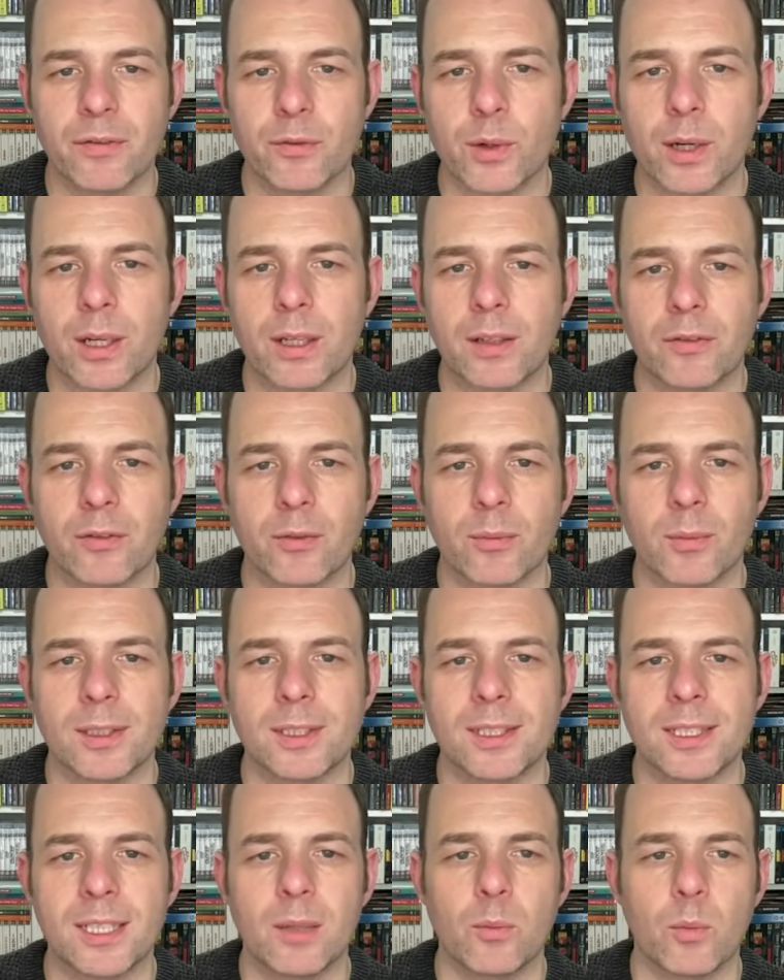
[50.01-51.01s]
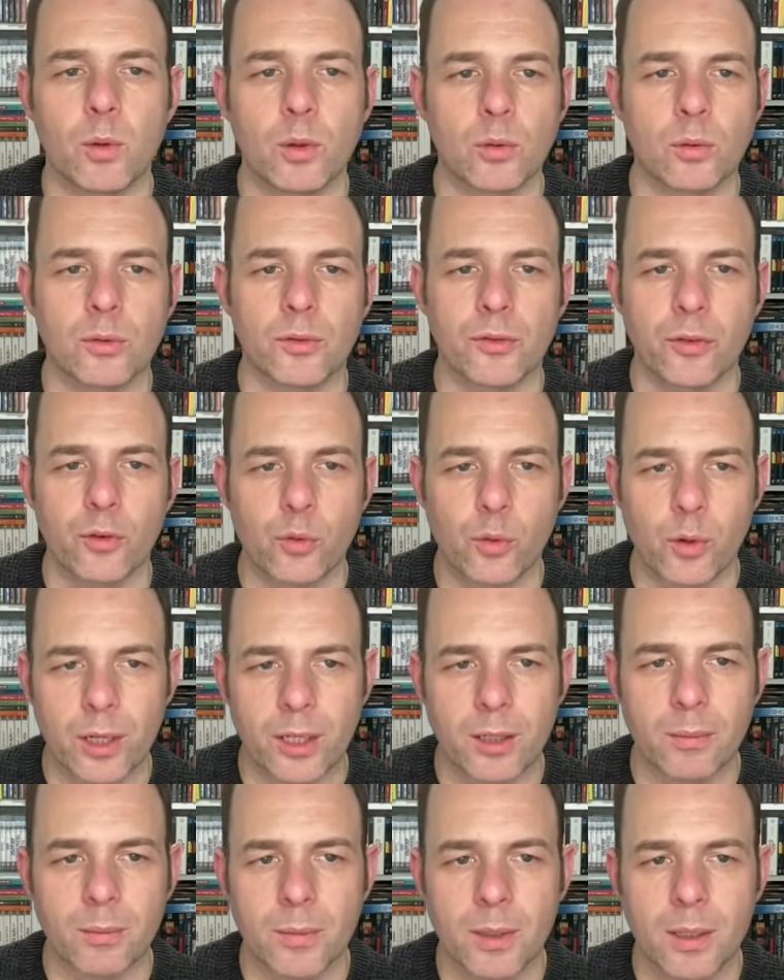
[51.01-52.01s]
friend from the same world of
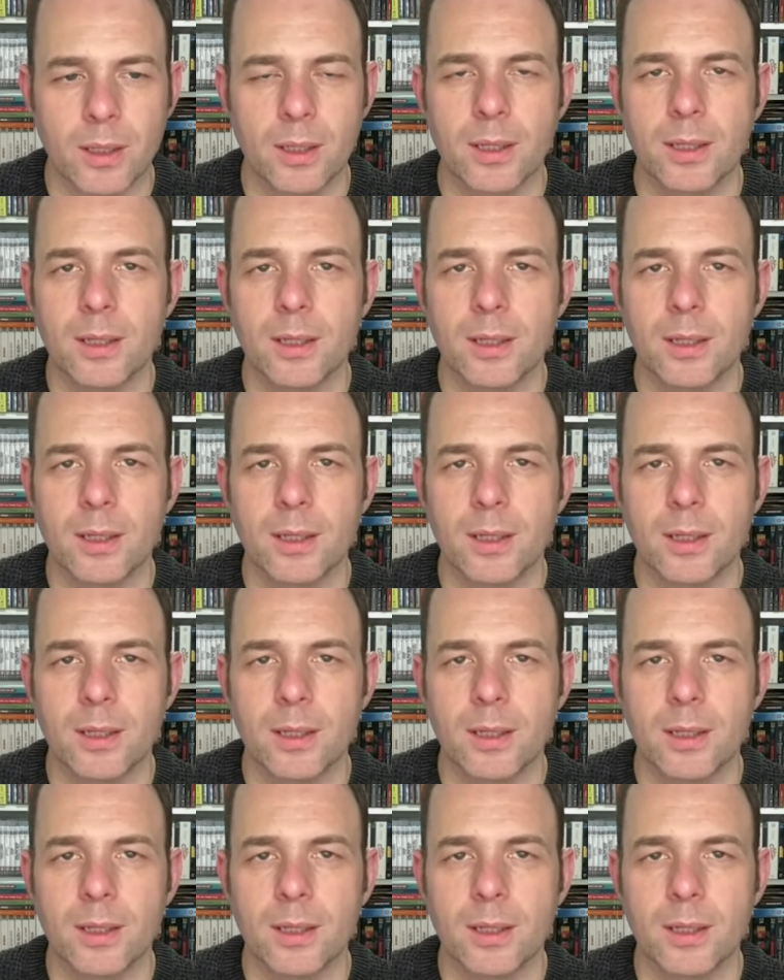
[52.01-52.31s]
crime